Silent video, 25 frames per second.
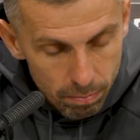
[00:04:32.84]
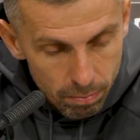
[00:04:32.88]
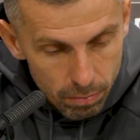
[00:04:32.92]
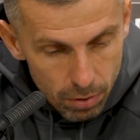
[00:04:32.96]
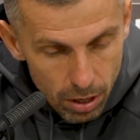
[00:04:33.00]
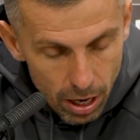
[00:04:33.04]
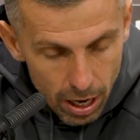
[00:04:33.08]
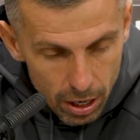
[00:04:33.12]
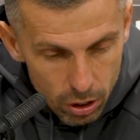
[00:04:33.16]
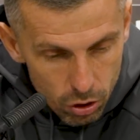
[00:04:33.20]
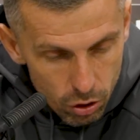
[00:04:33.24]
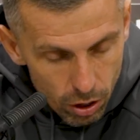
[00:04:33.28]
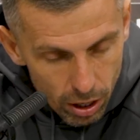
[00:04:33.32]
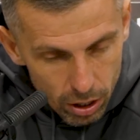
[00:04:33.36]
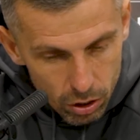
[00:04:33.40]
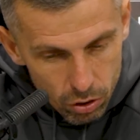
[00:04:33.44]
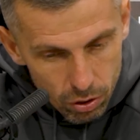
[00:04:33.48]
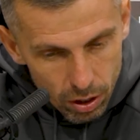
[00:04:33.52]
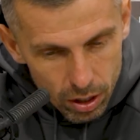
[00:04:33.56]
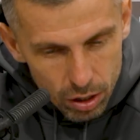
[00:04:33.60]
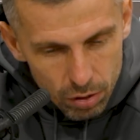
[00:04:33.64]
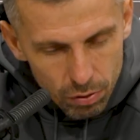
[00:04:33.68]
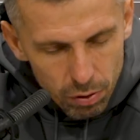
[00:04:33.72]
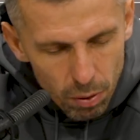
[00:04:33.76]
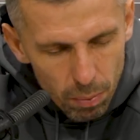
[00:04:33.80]
yeah, tra-
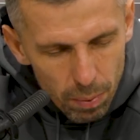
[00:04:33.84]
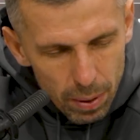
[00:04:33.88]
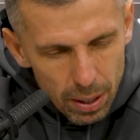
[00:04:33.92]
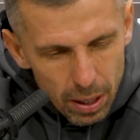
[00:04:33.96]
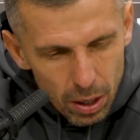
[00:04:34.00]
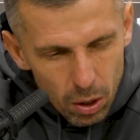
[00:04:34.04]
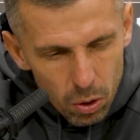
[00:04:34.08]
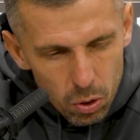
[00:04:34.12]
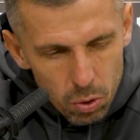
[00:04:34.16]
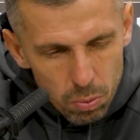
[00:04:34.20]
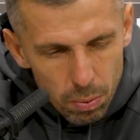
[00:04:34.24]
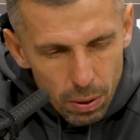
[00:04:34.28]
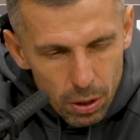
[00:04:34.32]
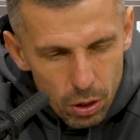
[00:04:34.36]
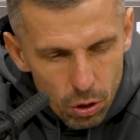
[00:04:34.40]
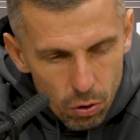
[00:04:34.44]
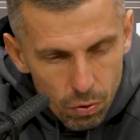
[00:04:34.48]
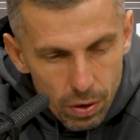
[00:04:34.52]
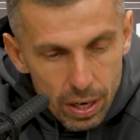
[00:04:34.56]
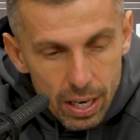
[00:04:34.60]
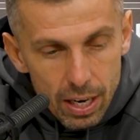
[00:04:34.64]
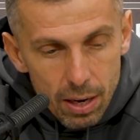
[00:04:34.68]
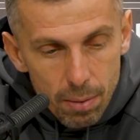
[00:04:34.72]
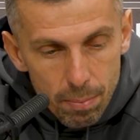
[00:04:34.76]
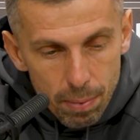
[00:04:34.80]
transfer windows when
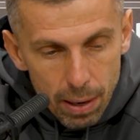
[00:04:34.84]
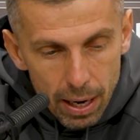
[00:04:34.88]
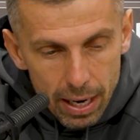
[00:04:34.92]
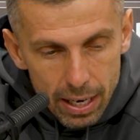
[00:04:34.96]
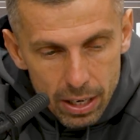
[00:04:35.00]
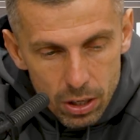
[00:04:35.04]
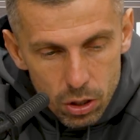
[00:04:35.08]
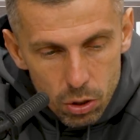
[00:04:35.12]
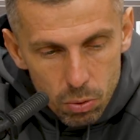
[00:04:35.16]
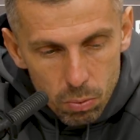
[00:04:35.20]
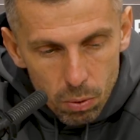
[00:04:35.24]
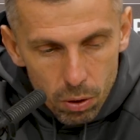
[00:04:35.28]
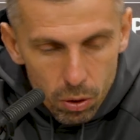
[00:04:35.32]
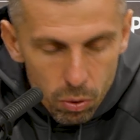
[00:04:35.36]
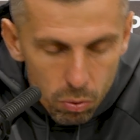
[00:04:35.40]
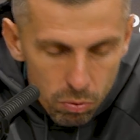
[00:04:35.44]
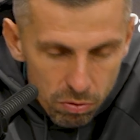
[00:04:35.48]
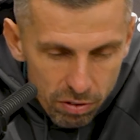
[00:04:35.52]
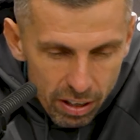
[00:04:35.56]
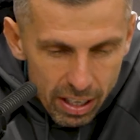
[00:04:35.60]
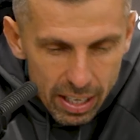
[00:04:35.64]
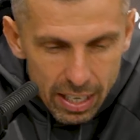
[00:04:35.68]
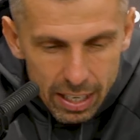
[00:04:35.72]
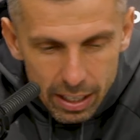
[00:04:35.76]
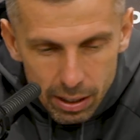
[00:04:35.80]
you're in the playing squad
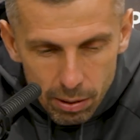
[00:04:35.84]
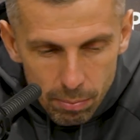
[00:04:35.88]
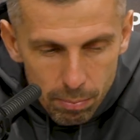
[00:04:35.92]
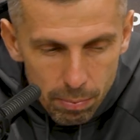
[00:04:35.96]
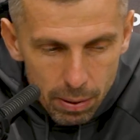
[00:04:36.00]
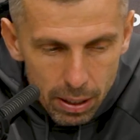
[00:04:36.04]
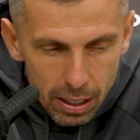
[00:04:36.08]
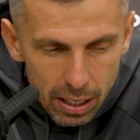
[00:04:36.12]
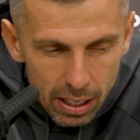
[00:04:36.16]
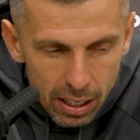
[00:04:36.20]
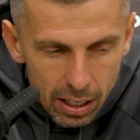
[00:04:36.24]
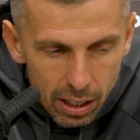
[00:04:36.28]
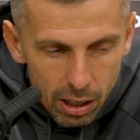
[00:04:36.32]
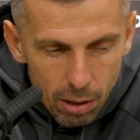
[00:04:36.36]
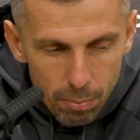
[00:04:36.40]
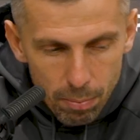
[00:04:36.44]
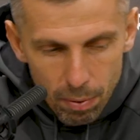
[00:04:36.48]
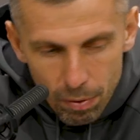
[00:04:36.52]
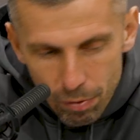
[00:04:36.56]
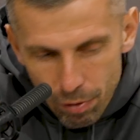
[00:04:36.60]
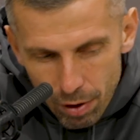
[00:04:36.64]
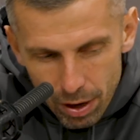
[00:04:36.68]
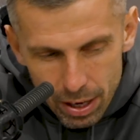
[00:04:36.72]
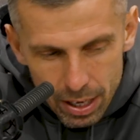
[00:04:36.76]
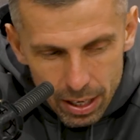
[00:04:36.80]
already can be can be
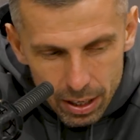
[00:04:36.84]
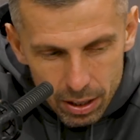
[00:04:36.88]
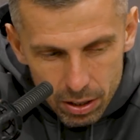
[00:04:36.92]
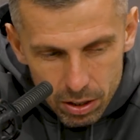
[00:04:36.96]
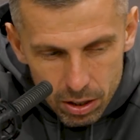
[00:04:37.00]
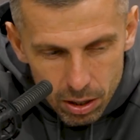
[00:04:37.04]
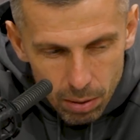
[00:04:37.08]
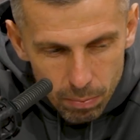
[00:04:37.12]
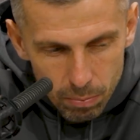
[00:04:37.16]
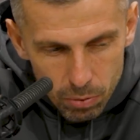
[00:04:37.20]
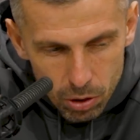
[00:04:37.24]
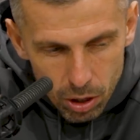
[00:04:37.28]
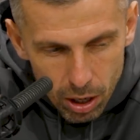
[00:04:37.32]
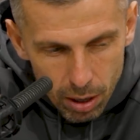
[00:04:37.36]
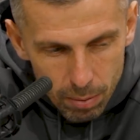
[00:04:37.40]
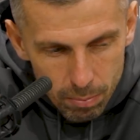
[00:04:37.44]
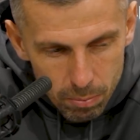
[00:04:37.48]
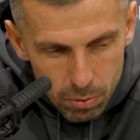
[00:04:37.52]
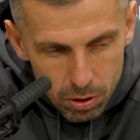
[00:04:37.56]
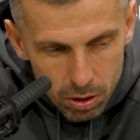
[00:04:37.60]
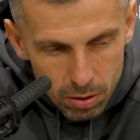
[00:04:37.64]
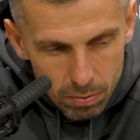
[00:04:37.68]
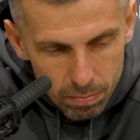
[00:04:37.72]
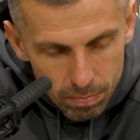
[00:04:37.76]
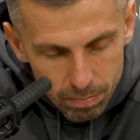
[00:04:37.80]
funny because
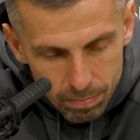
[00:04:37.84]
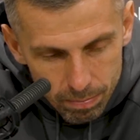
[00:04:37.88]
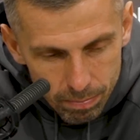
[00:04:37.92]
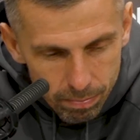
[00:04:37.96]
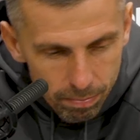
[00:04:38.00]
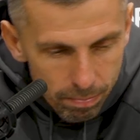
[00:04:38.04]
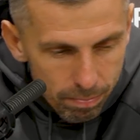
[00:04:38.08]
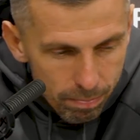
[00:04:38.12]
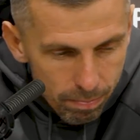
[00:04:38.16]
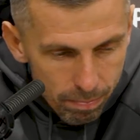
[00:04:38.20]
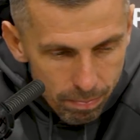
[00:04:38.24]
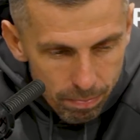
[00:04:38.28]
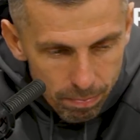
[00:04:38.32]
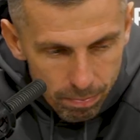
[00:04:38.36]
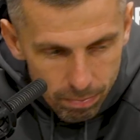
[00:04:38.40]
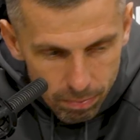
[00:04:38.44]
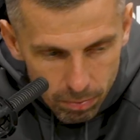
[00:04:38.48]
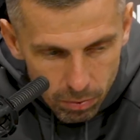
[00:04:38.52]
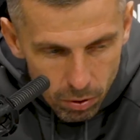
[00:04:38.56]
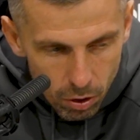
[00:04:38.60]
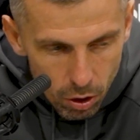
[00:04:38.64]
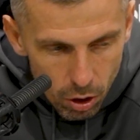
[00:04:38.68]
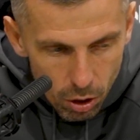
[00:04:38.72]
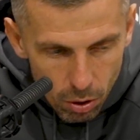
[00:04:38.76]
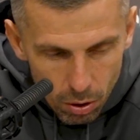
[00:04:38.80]
sometimes
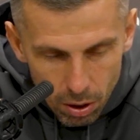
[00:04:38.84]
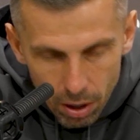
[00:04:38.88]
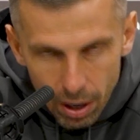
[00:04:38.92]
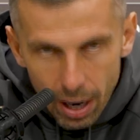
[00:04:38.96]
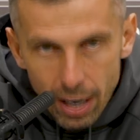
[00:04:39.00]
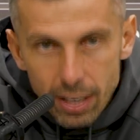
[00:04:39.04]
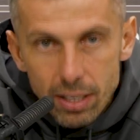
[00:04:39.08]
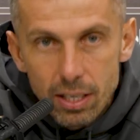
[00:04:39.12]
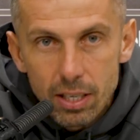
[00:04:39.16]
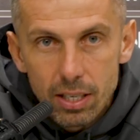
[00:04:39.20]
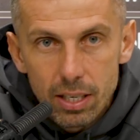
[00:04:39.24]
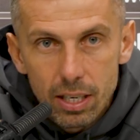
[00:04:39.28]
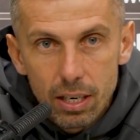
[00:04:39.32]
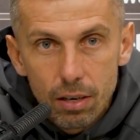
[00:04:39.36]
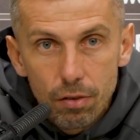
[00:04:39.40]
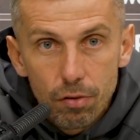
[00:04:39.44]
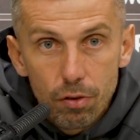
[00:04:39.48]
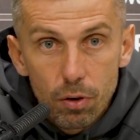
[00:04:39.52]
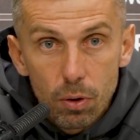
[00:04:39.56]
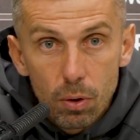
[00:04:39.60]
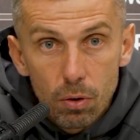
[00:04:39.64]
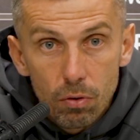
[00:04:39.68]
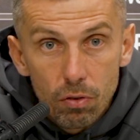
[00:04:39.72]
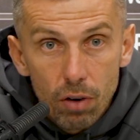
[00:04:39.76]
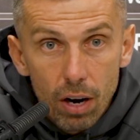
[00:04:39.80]
you'd like to see a
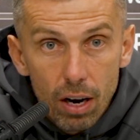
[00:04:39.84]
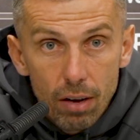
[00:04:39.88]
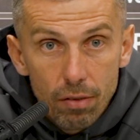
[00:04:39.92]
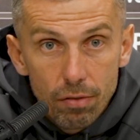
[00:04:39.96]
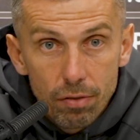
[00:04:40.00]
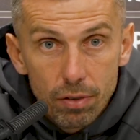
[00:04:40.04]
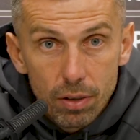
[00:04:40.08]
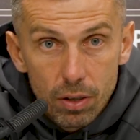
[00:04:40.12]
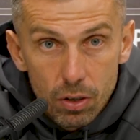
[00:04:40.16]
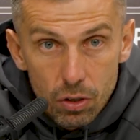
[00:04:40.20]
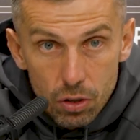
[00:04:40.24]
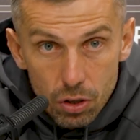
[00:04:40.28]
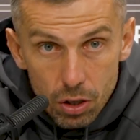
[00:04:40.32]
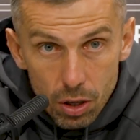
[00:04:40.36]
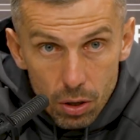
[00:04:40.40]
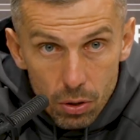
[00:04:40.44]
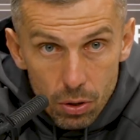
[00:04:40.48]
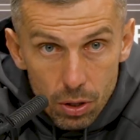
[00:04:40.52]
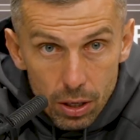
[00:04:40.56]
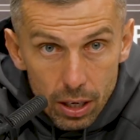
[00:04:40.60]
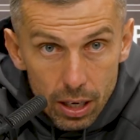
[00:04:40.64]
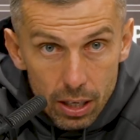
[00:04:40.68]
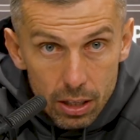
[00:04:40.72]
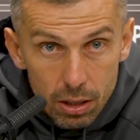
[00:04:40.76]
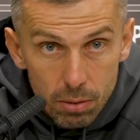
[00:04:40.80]
few arrive because you know
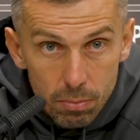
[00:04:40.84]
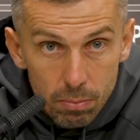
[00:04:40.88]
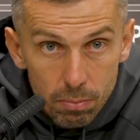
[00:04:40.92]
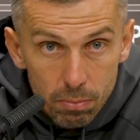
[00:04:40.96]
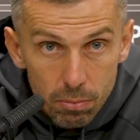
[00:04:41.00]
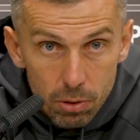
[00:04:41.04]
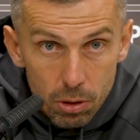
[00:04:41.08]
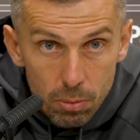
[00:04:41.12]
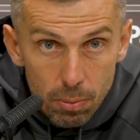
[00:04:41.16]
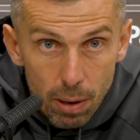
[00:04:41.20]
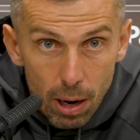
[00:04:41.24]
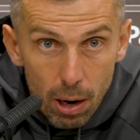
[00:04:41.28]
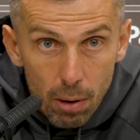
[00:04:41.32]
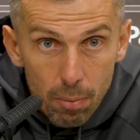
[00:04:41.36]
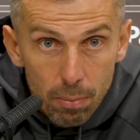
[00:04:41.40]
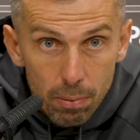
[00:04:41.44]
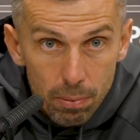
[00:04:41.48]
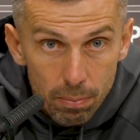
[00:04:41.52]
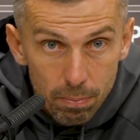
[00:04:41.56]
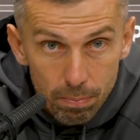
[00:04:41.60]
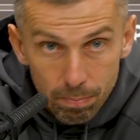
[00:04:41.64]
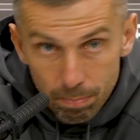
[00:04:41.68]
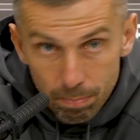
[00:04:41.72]
you get some some help